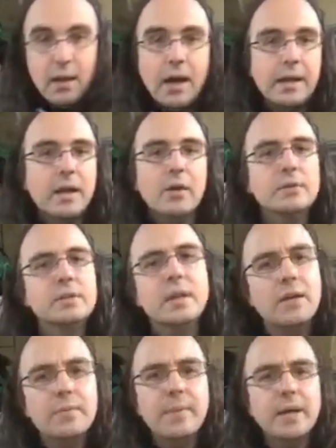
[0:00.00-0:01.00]
I know it's
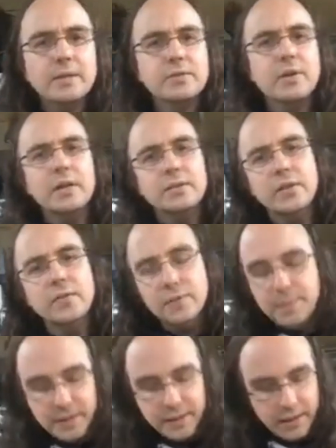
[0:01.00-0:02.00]
another Magic
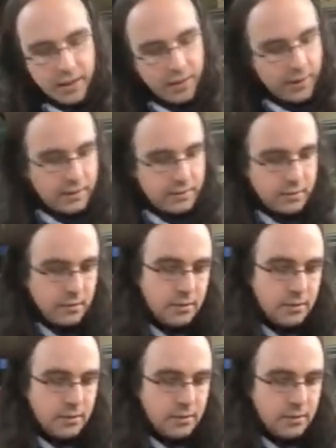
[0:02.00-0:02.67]
crossover, but you know what?